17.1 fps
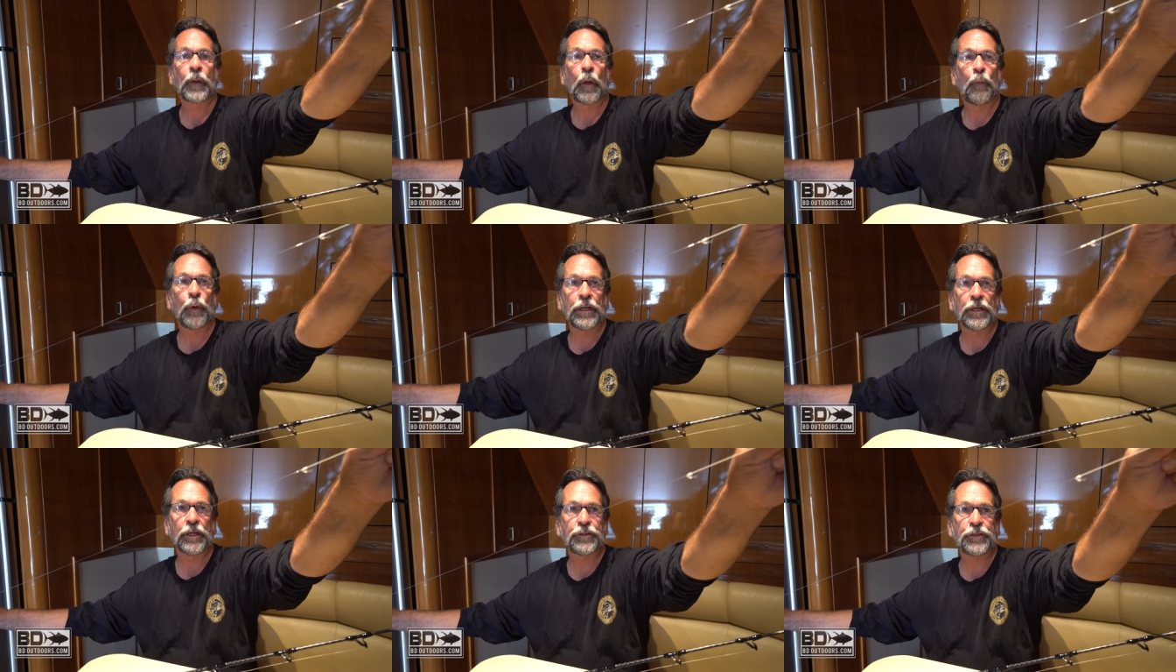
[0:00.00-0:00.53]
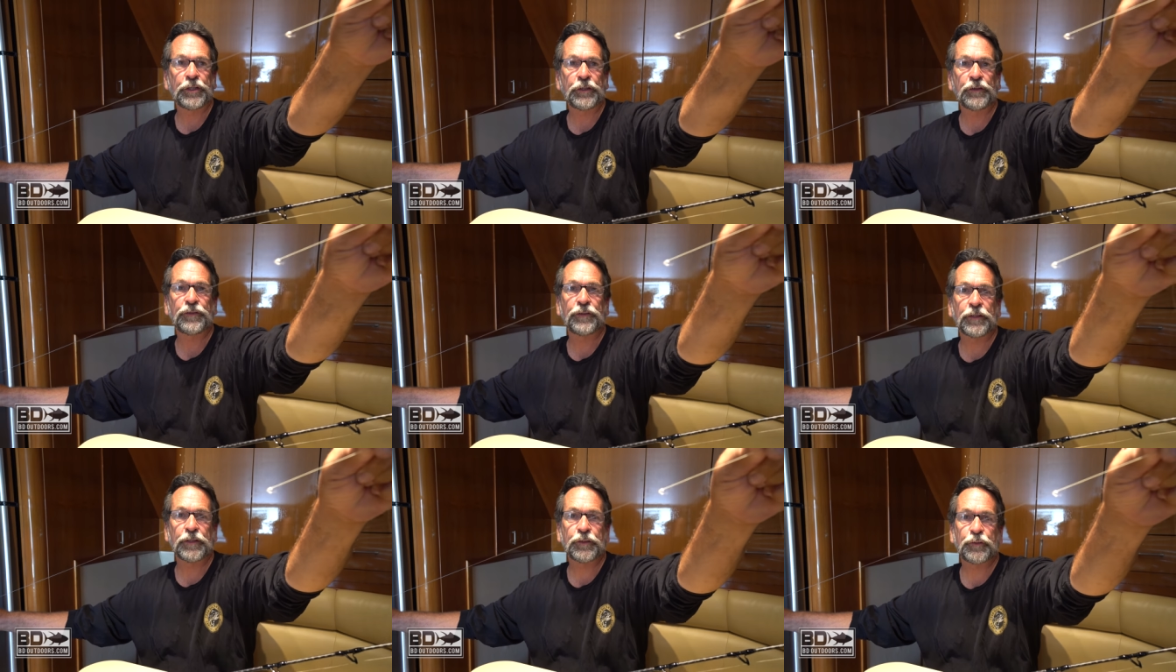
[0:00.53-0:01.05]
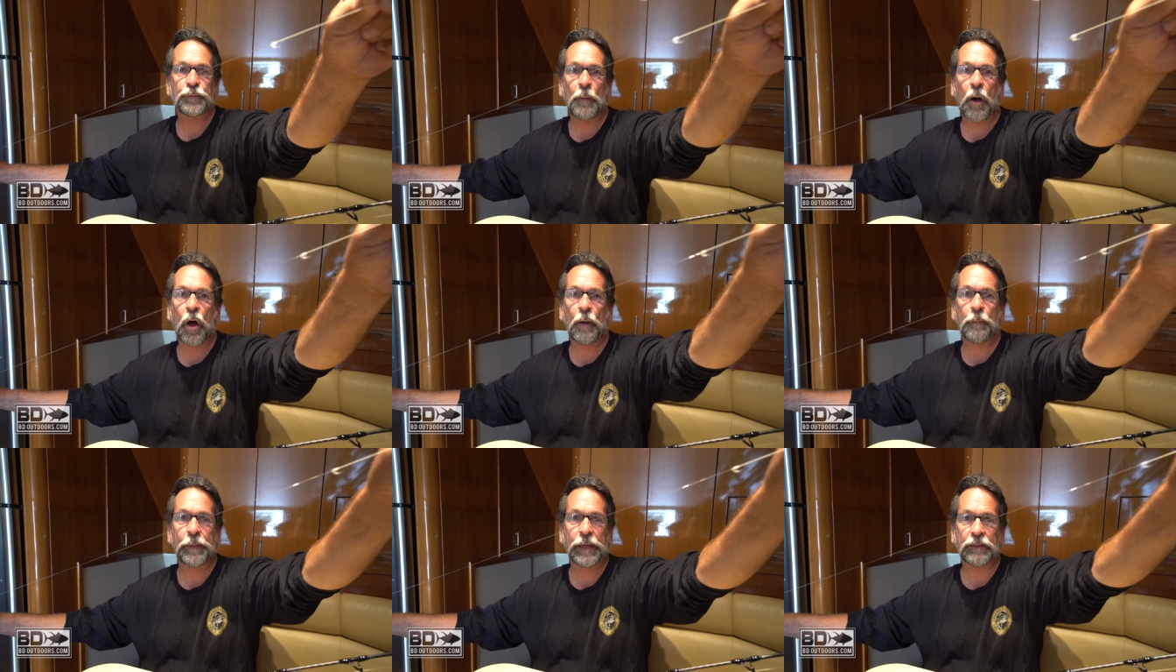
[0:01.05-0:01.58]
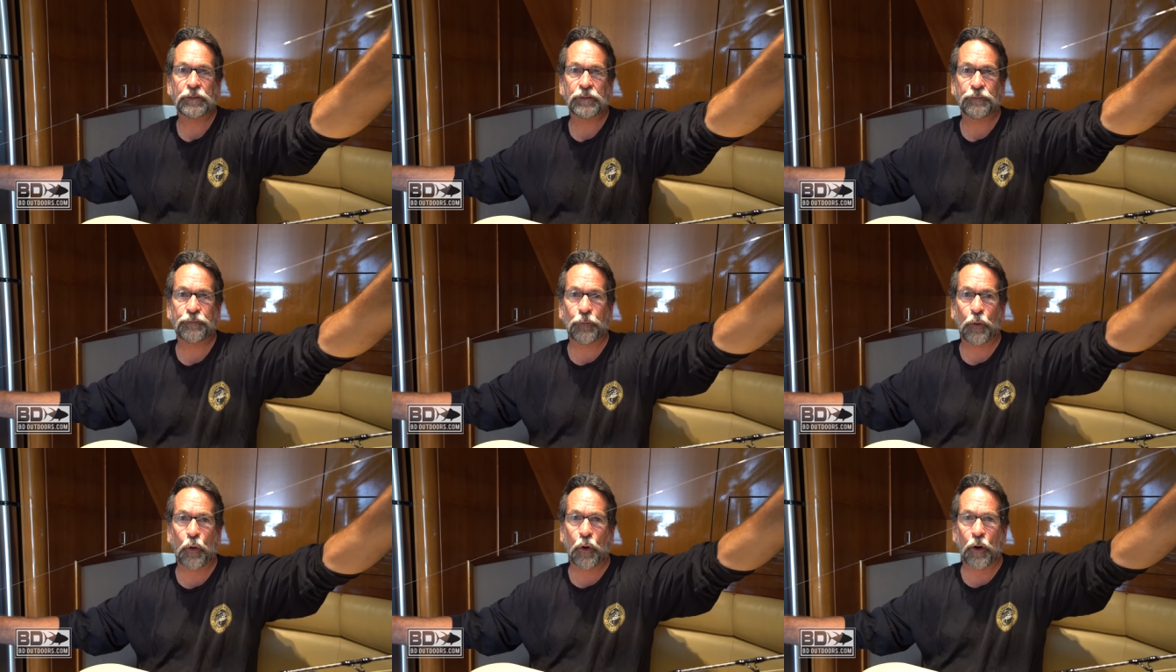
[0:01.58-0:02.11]
We just use this small piece of
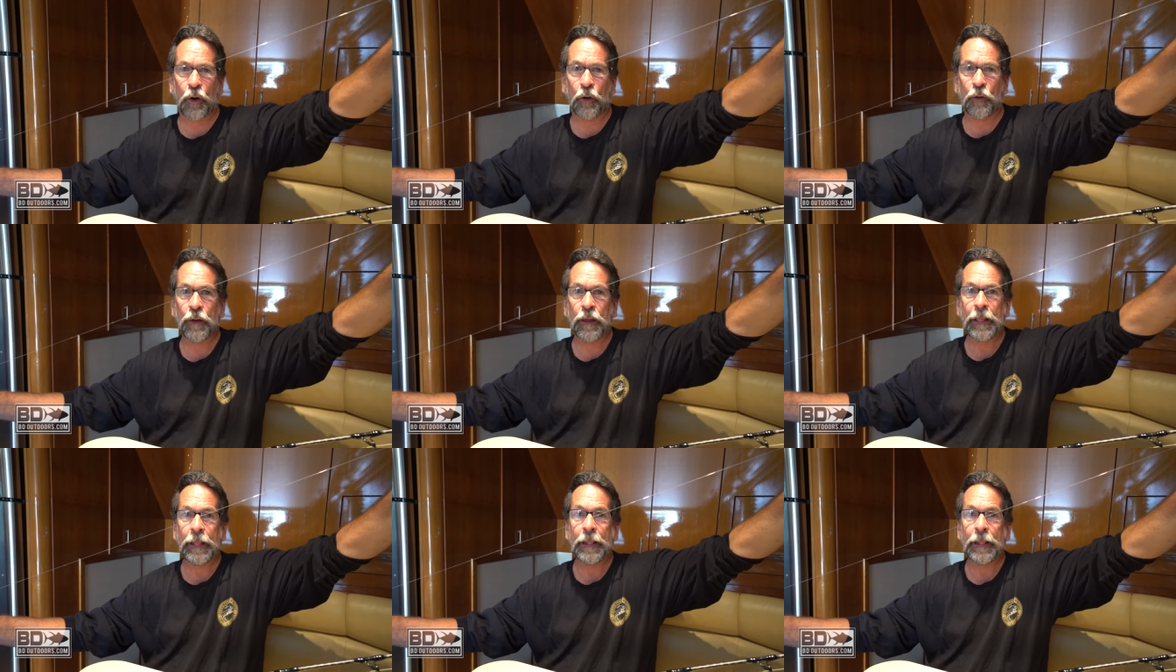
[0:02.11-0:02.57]
fluoro